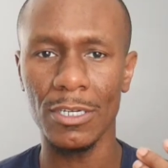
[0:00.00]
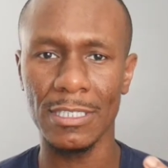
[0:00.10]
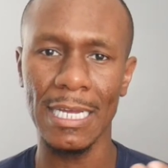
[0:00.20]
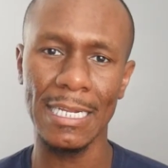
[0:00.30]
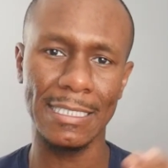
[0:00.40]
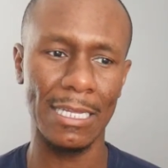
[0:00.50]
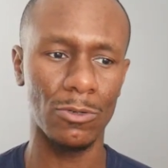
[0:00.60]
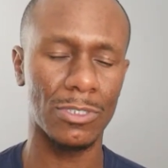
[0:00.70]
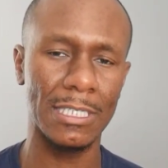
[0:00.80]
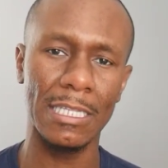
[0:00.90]
understand is they
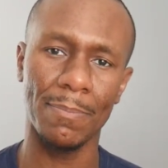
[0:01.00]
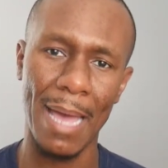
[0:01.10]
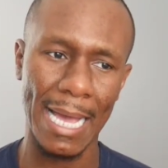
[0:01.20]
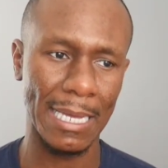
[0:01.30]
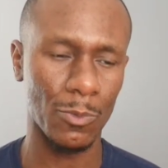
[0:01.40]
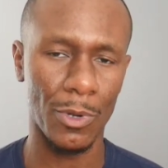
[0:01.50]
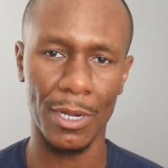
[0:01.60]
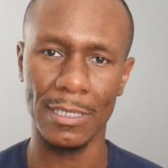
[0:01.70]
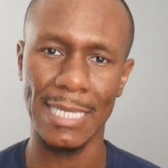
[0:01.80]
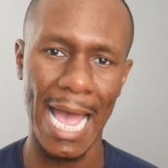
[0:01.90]
don't see the back end
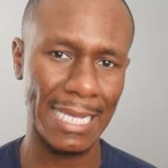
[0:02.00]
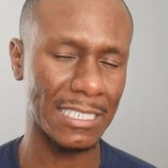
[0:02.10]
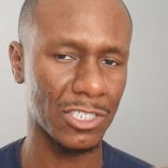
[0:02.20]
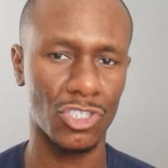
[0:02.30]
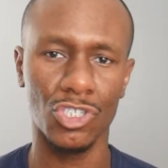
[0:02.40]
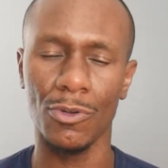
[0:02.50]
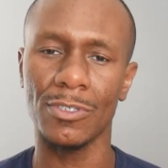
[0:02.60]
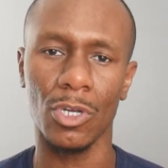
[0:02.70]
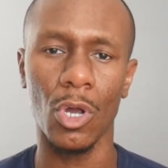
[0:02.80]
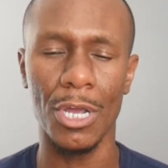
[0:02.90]
where taxes and
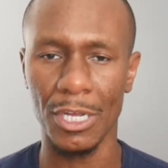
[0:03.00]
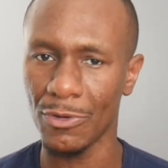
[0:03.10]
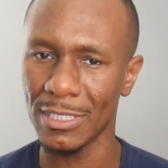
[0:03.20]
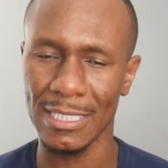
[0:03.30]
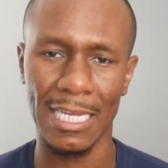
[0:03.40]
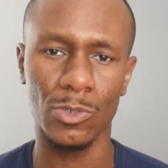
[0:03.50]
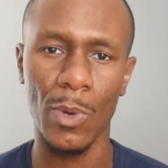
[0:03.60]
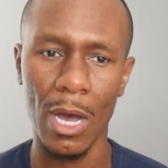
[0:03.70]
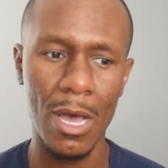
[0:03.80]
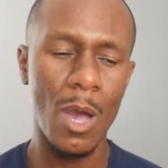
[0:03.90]
insurance are increasing as
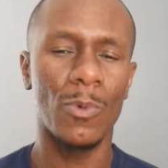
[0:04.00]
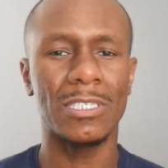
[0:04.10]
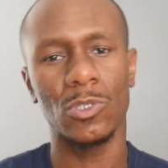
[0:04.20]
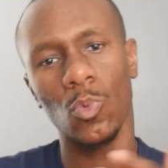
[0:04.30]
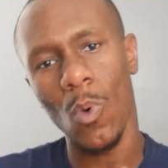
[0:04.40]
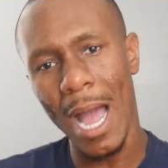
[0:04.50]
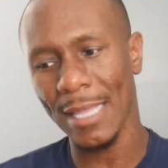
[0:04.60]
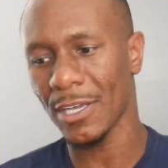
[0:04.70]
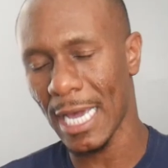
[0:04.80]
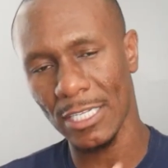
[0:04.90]
well, which is
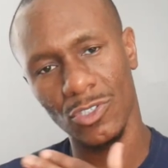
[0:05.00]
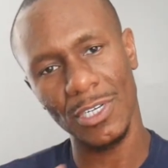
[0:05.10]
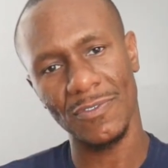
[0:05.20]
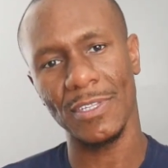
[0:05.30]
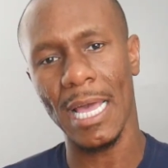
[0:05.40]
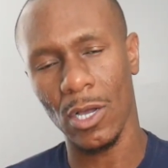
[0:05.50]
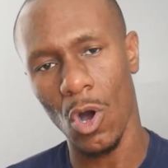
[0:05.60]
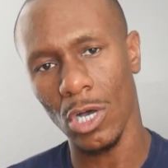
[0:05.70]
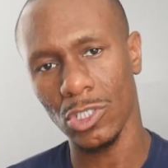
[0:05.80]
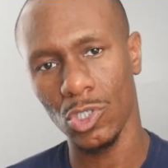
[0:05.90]
why they got to transfer that
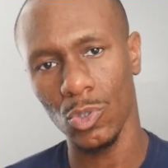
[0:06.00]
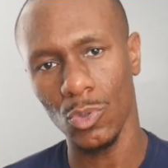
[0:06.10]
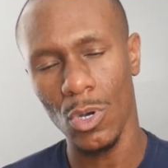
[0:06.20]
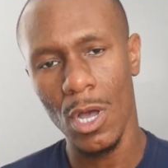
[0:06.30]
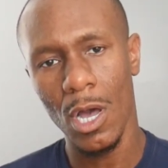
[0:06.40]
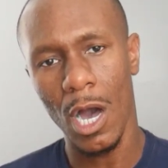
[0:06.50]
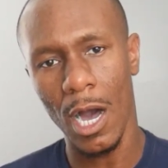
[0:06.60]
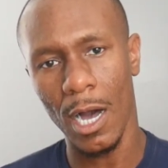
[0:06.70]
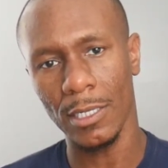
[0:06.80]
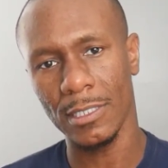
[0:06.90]
cost to
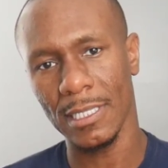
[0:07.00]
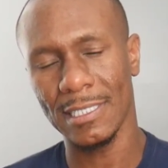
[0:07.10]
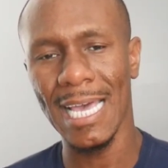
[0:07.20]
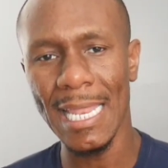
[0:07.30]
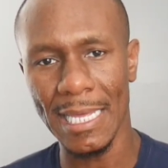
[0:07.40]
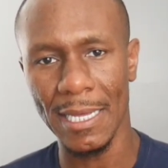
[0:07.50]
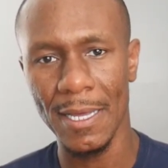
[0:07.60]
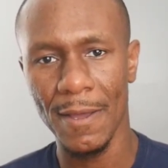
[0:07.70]
the tenant.